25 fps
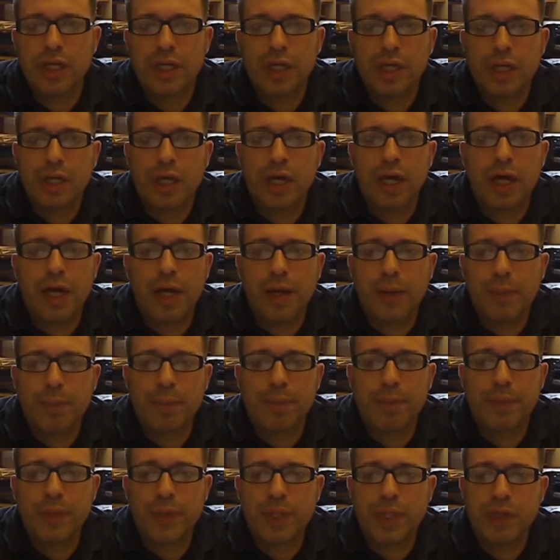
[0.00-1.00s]

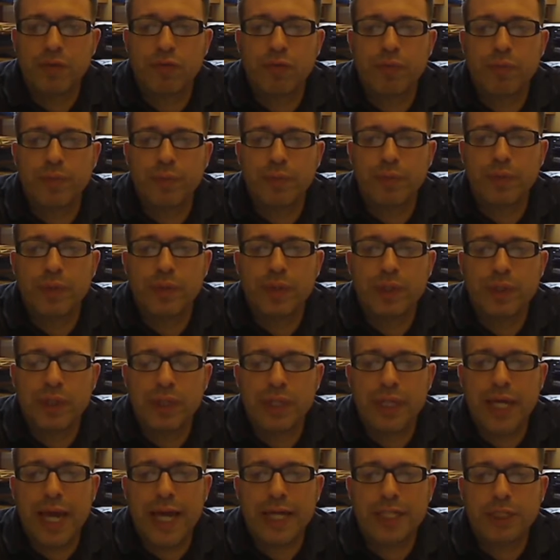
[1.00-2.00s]

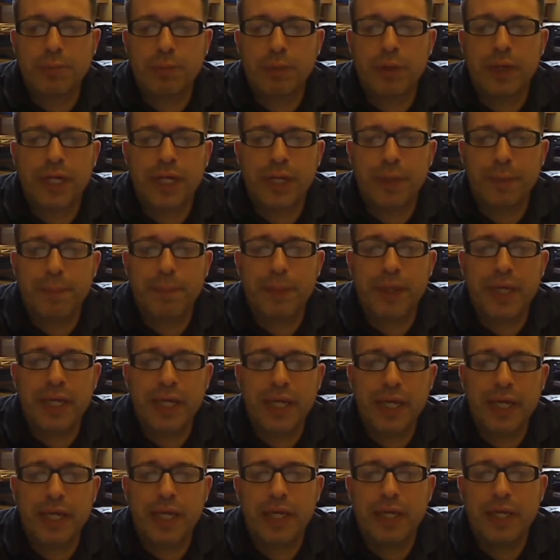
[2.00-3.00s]
the aspirated
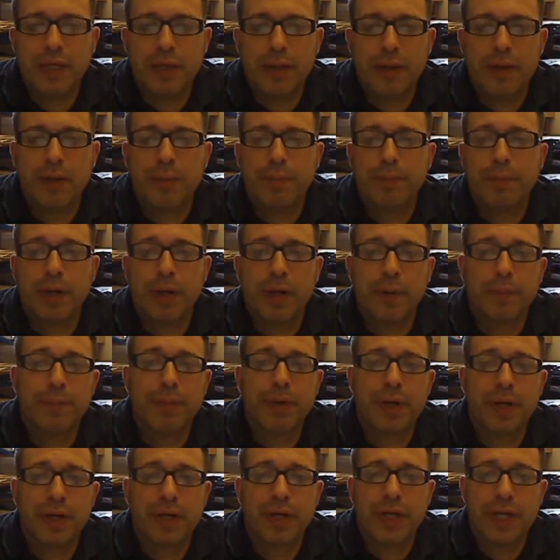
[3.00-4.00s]
P, p, p,